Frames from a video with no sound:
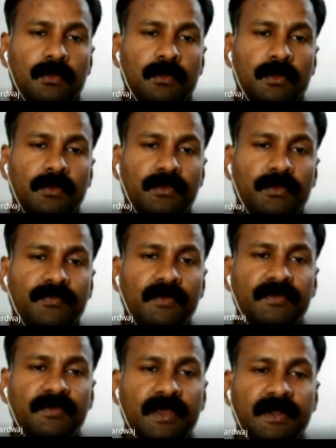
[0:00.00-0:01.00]
Now the
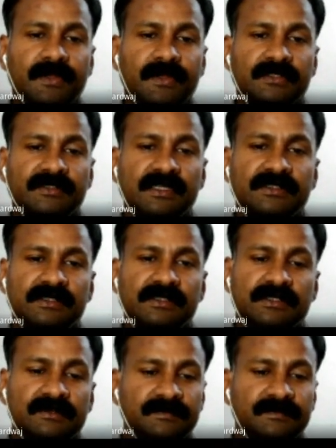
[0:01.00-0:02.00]
fifth
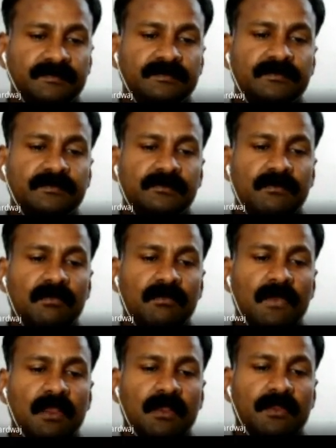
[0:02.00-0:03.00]
characteristics,
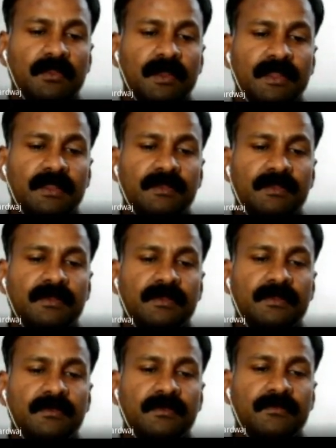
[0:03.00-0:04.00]
that
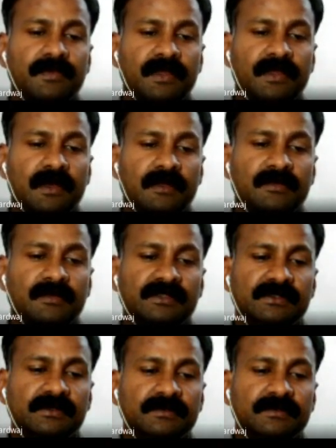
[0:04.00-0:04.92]
is VRMS.